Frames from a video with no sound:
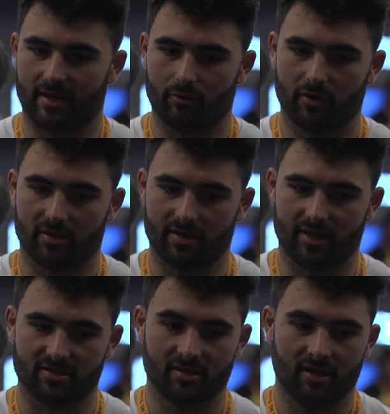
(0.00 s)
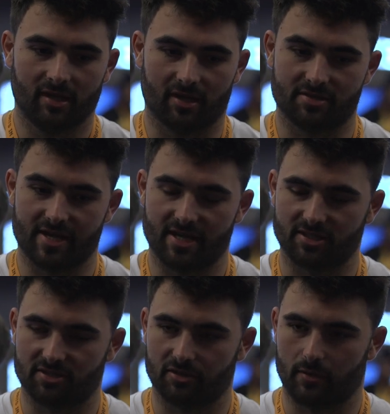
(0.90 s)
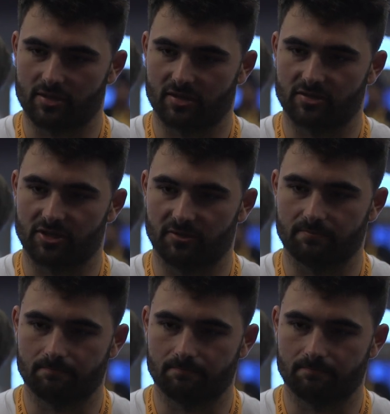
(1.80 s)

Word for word: and I really think that's contagious to the rest of the